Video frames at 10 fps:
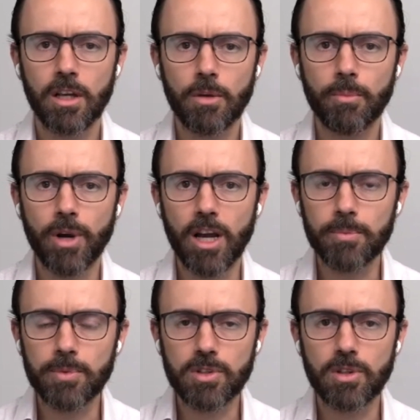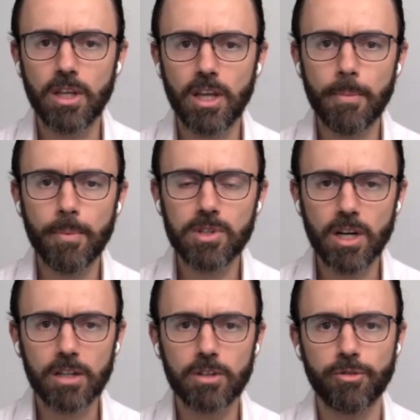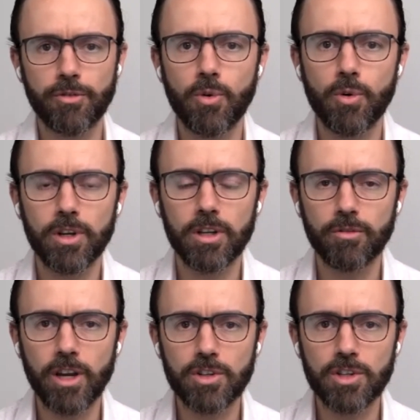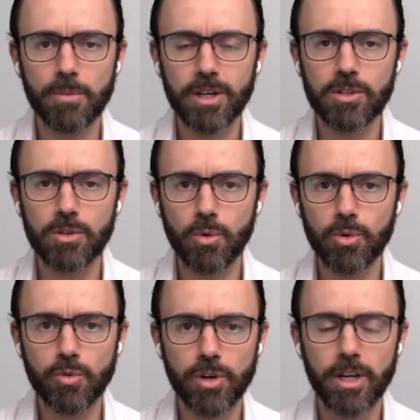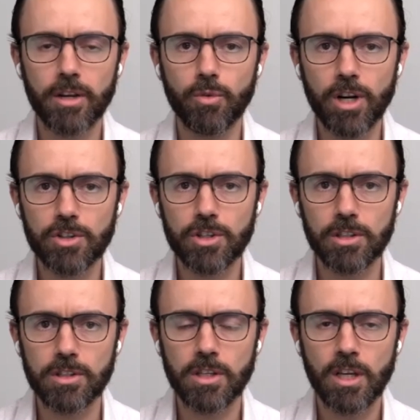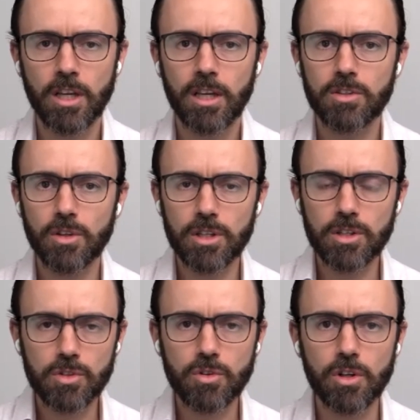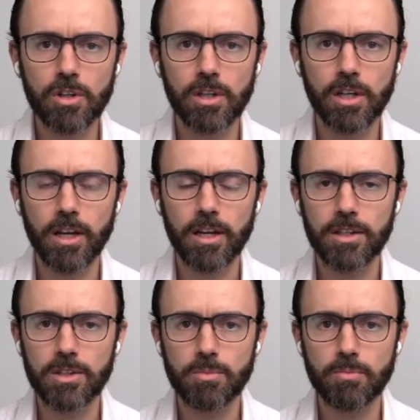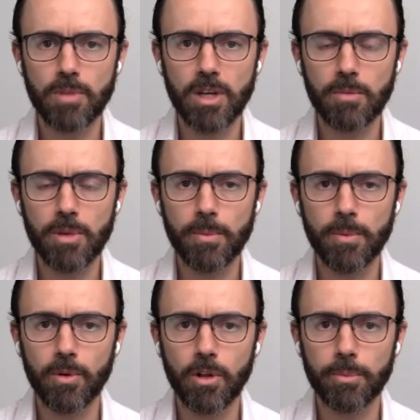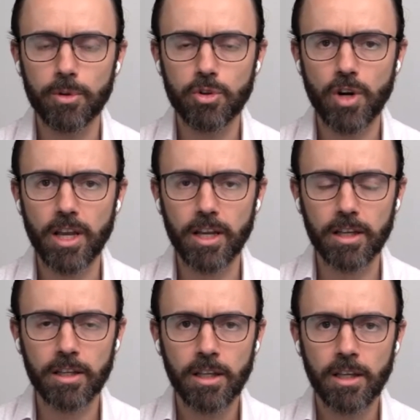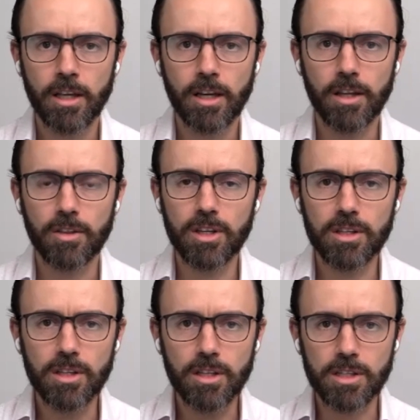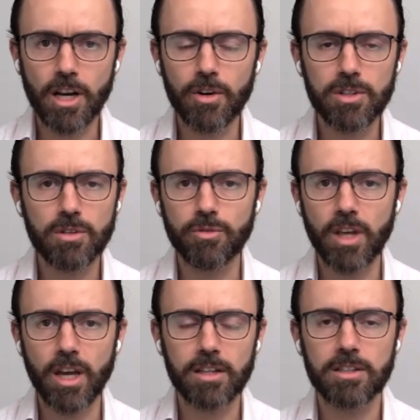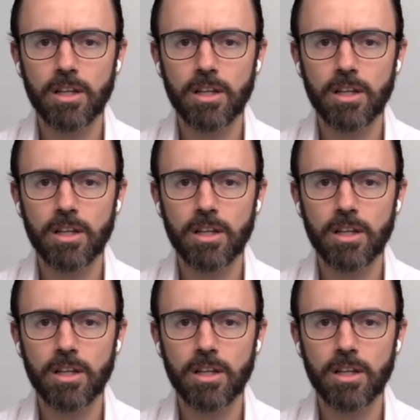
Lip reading: perhaps the appetite for invasion amongst ordinary Russians is not as strong as many people are portraying. There is a narrative that